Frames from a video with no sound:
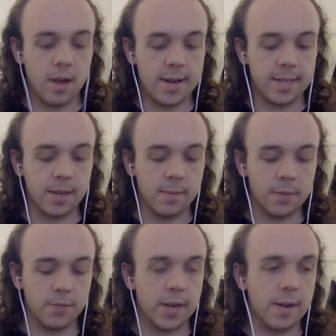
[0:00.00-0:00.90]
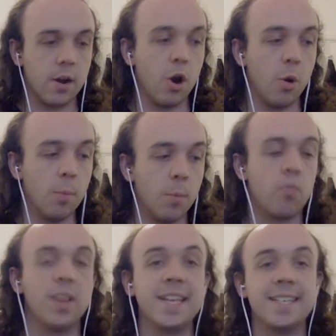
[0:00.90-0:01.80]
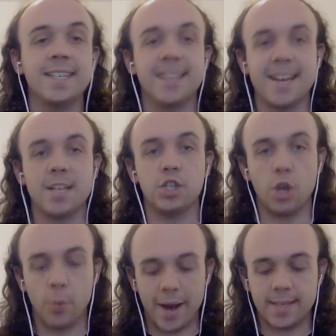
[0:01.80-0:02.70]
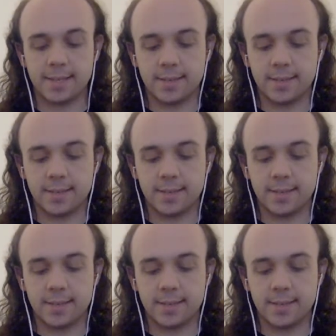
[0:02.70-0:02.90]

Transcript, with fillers: in terms of like releases into it.